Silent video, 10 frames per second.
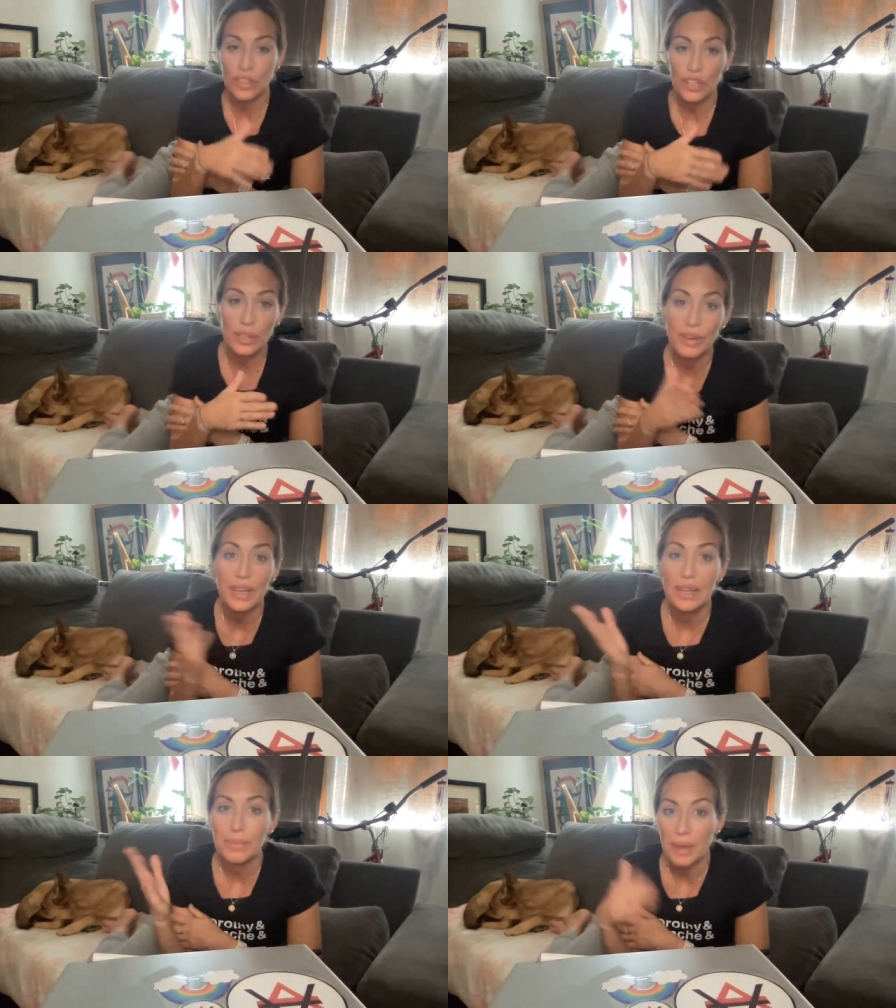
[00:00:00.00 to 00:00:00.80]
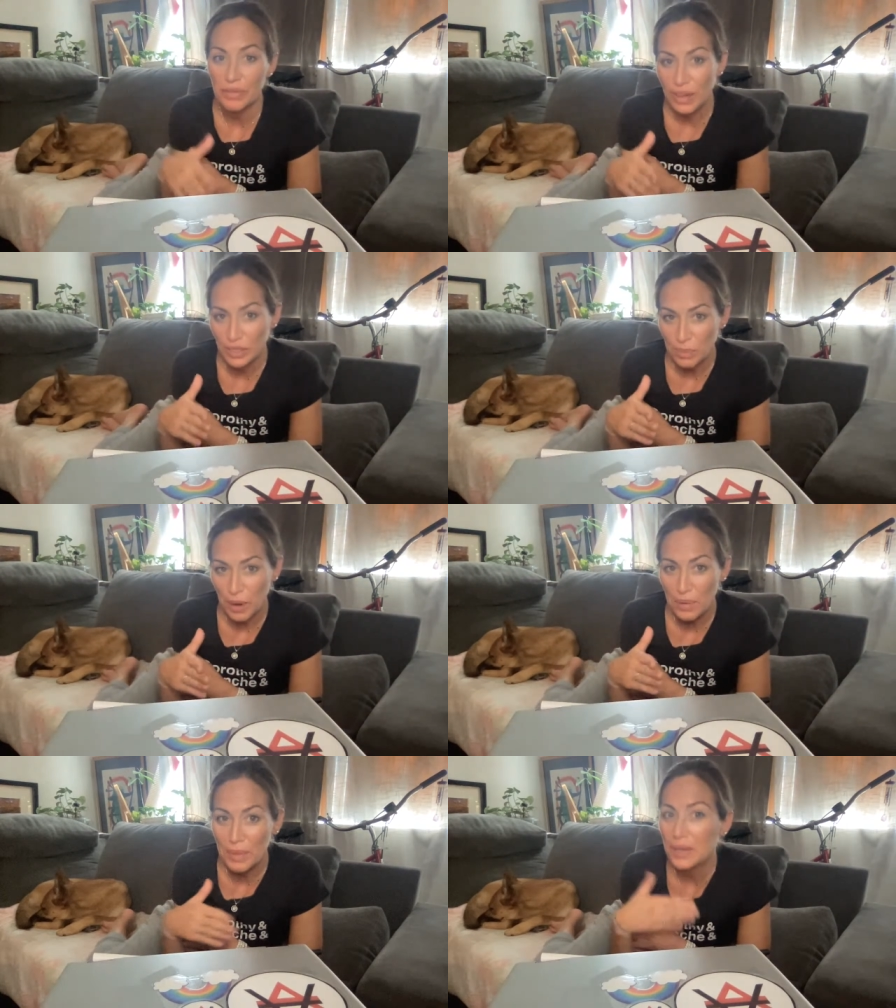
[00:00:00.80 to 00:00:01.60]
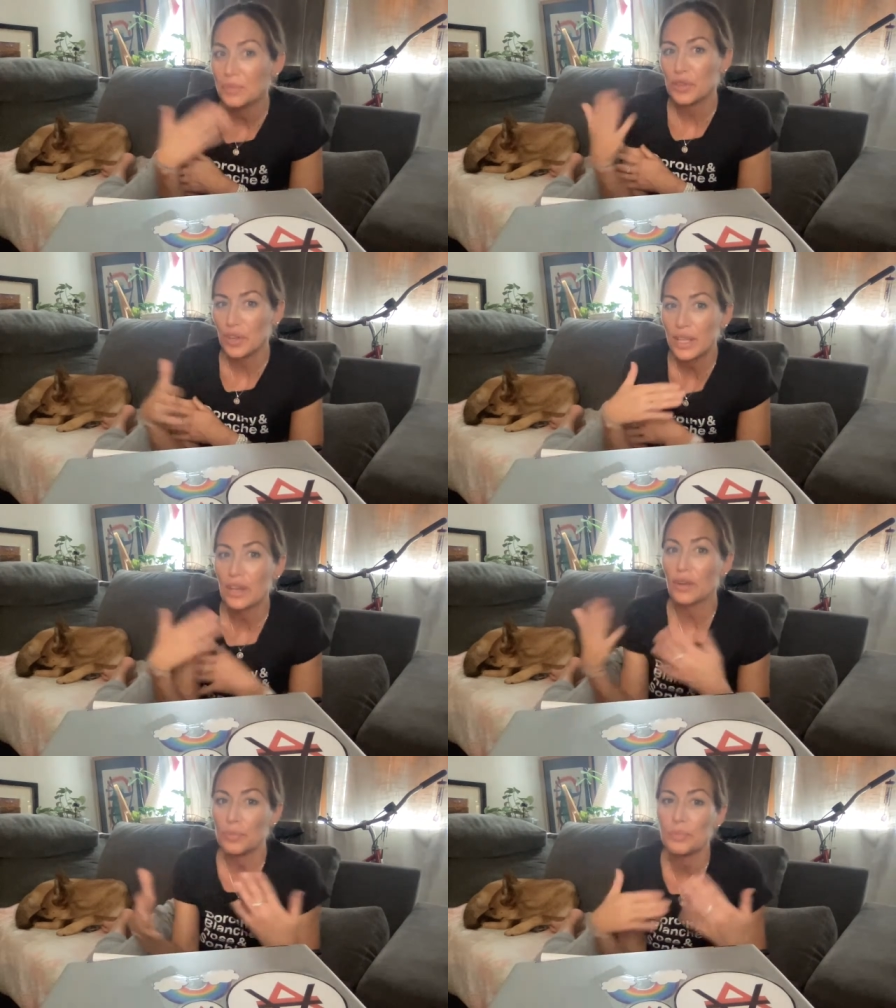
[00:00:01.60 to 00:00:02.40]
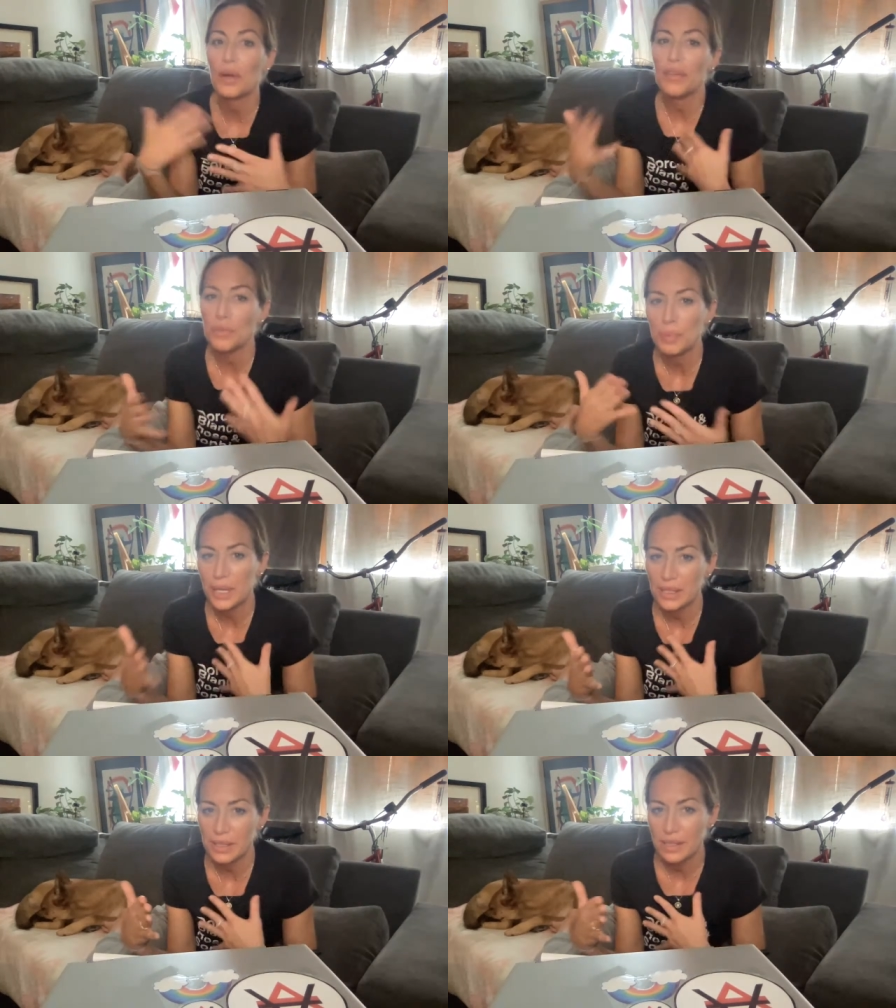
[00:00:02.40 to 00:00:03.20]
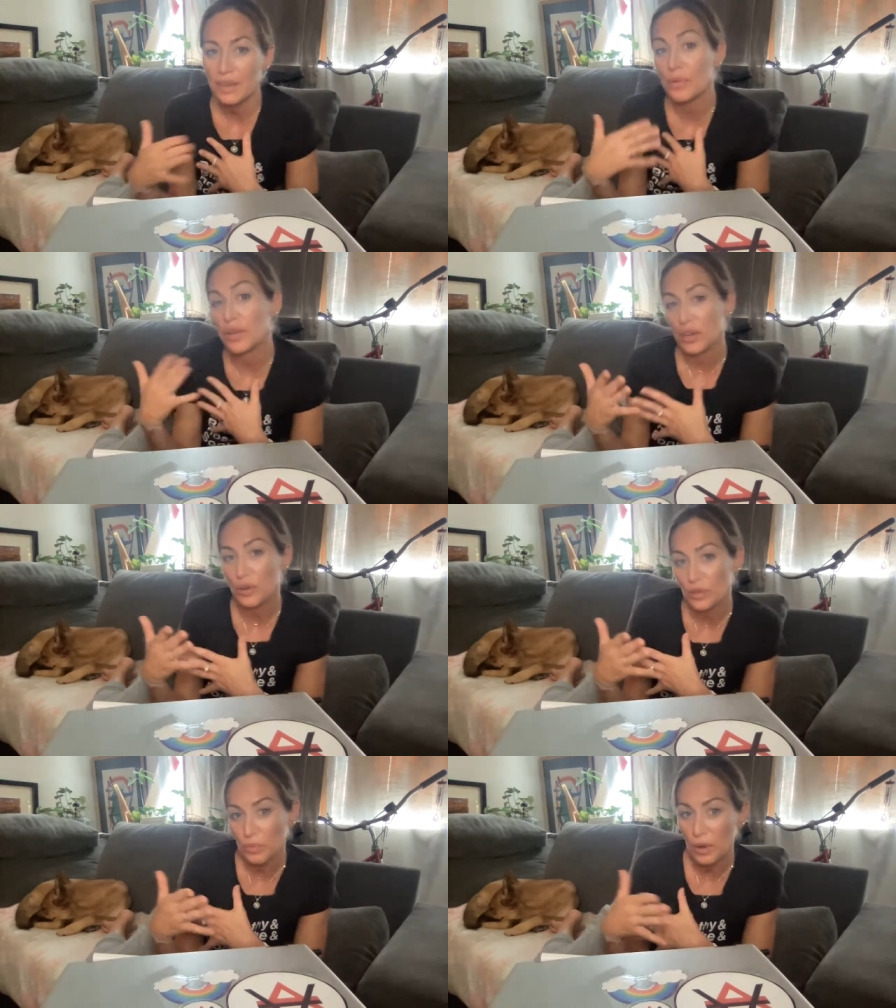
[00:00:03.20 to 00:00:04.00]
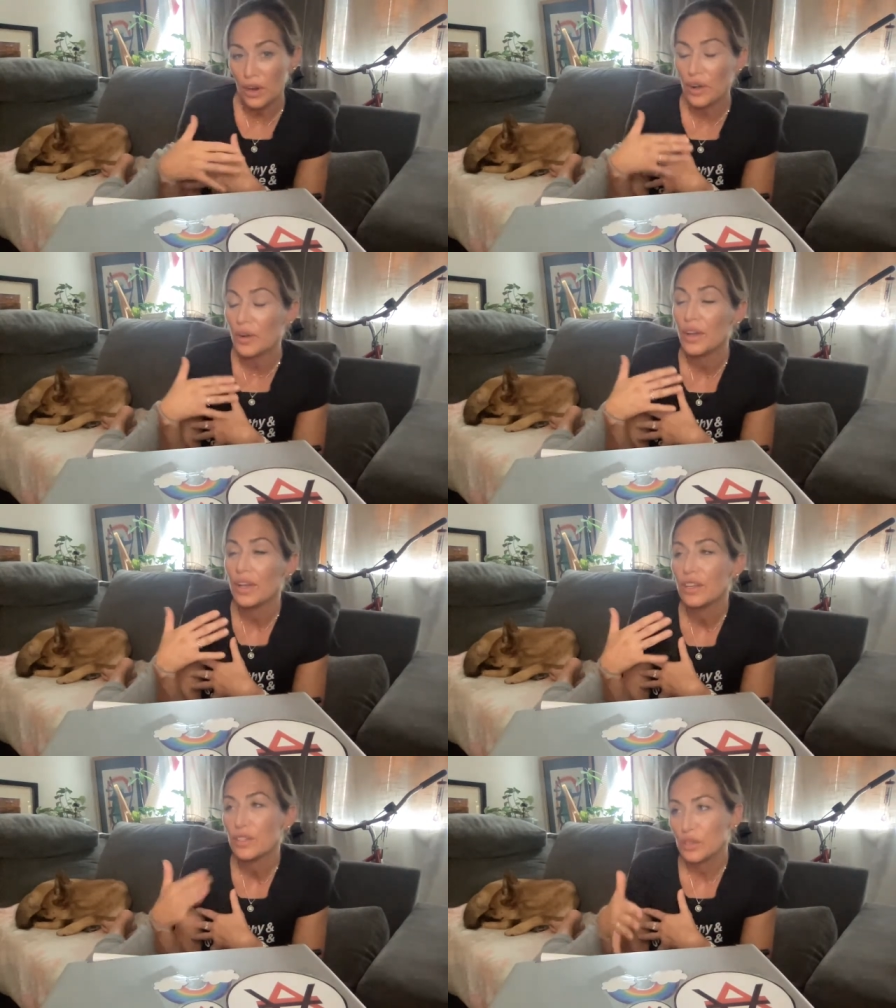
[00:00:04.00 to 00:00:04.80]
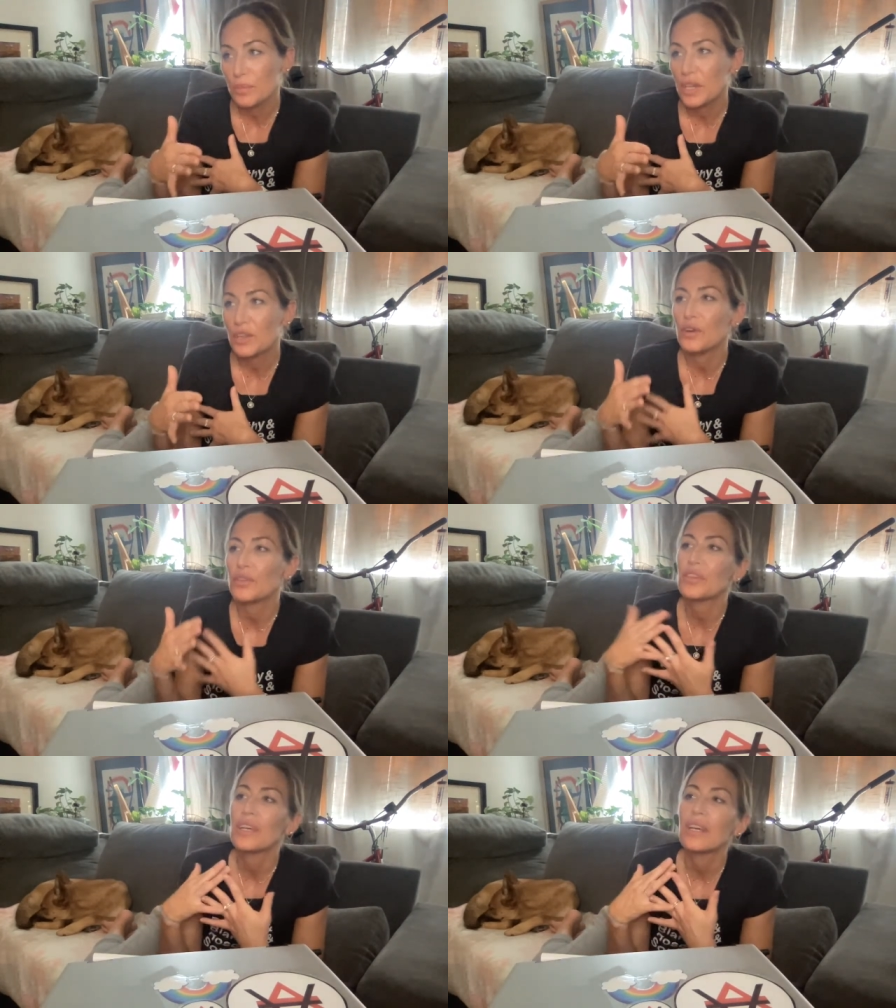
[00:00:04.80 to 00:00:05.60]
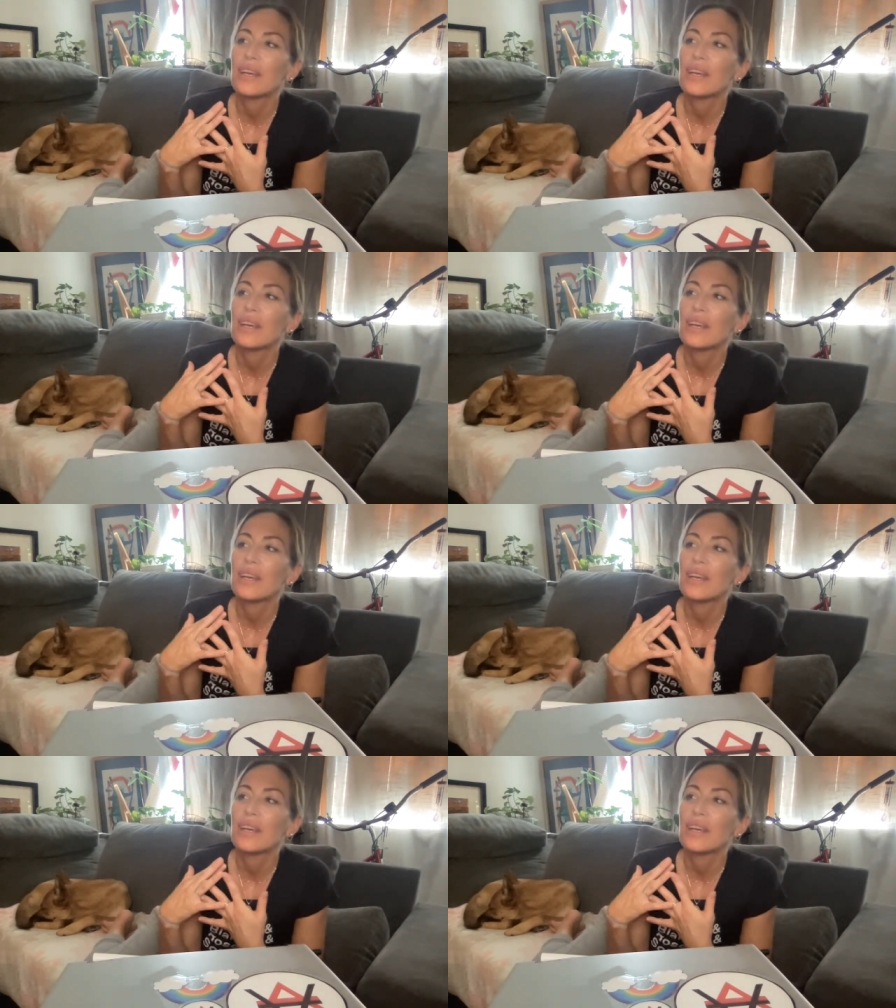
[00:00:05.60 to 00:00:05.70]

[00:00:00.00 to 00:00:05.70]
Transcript: Geneva in my friend's apartment. It was all like private planes and stuff. We're going to go tomorrow to Mykonos,